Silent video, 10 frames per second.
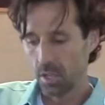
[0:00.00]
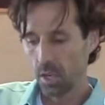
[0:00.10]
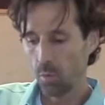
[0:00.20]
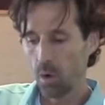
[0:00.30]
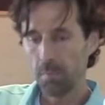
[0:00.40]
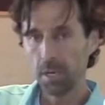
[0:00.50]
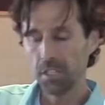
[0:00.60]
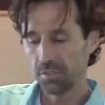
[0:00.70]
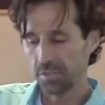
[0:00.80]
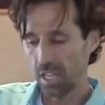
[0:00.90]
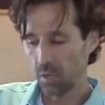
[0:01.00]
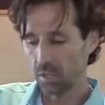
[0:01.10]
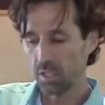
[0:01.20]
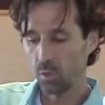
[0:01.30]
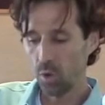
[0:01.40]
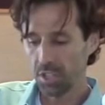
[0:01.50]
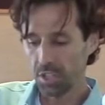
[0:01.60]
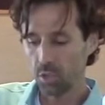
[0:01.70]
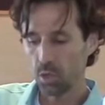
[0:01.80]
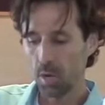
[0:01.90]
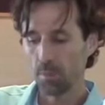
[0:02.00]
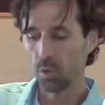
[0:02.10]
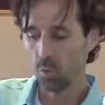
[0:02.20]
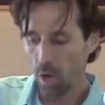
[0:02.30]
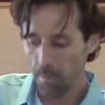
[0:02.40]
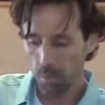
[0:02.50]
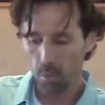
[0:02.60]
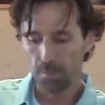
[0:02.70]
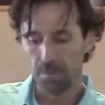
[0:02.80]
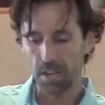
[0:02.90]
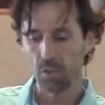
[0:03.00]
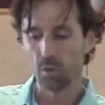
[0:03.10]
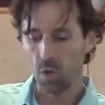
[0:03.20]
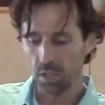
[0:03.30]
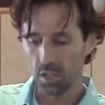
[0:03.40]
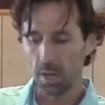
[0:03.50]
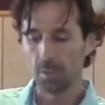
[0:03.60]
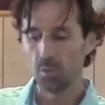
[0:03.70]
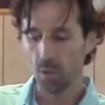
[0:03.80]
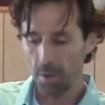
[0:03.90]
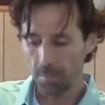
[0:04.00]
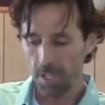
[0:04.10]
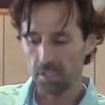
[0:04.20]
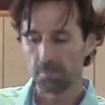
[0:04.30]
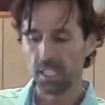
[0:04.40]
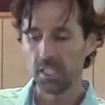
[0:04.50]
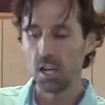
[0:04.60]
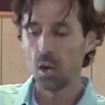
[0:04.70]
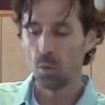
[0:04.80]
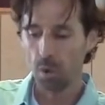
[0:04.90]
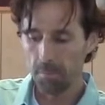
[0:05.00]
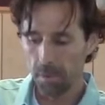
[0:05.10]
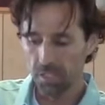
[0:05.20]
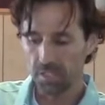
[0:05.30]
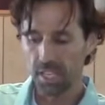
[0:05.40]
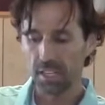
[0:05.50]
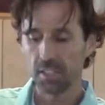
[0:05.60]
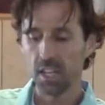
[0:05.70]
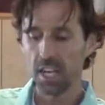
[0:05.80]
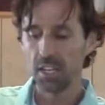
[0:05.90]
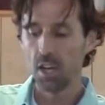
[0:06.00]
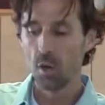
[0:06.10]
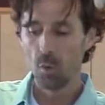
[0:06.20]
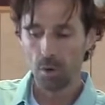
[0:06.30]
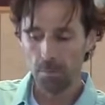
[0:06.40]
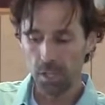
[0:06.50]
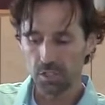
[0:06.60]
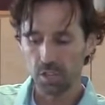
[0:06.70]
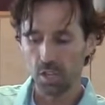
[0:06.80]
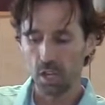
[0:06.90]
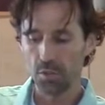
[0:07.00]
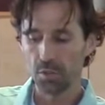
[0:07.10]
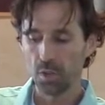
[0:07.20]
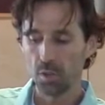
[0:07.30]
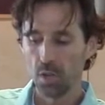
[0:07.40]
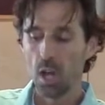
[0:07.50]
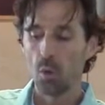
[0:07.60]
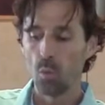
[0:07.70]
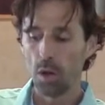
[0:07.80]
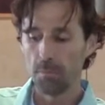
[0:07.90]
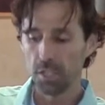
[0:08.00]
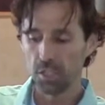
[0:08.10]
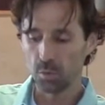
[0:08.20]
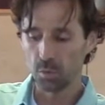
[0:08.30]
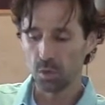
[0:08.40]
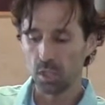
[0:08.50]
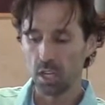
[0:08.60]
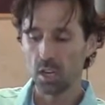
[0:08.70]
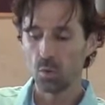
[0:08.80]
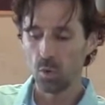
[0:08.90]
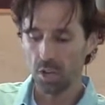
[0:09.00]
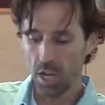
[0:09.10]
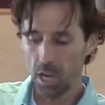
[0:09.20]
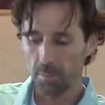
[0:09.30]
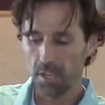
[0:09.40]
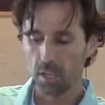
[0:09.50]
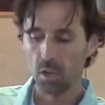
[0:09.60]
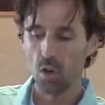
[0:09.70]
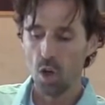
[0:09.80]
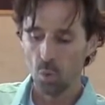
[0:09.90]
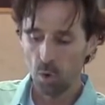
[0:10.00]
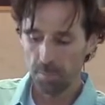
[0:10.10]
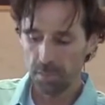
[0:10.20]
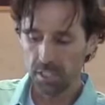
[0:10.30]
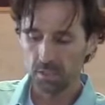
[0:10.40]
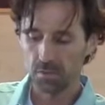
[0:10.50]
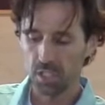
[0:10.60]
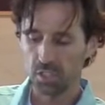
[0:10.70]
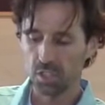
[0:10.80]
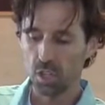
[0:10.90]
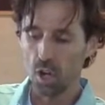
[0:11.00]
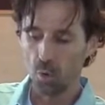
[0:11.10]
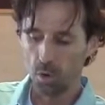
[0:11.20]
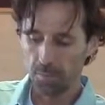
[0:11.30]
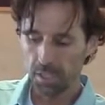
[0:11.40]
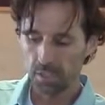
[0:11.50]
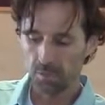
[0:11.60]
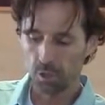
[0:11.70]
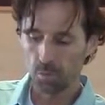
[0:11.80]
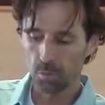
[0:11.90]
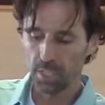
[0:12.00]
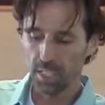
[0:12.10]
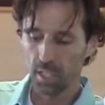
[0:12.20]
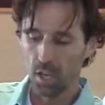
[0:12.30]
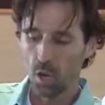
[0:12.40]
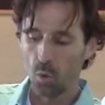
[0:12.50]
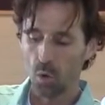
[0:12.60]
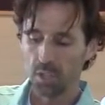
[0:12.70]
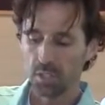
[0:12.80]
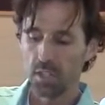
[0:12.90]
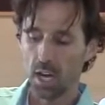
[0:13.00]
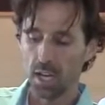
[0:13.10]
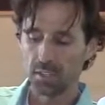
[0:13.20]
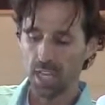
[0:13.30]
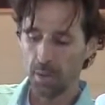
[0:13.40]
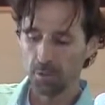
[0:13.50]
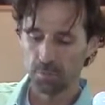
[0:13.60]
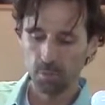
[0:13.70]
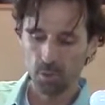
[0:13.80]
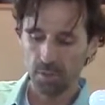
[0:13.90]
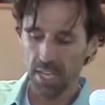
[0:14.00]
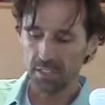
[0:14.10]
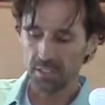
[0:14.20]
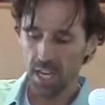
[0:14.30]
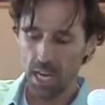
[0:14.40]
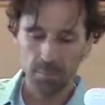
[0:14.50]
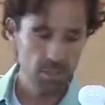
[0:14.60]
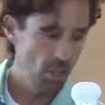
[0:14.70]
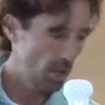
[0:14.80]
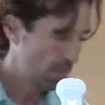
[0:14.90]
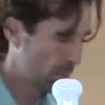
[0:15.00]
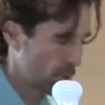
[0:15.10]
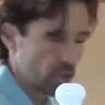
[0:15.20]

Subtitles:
1 bunch of celery, 1 cucumber, 1 bulb fennel, 1 lemon, 1 bunch mint, 1 bunch dandelion, 1 bunch cilantro, 1 bunch arugula, 1 habanero, 1 piece of ginger, 1 piece of turmeric, 1 tablespoon of enzymes per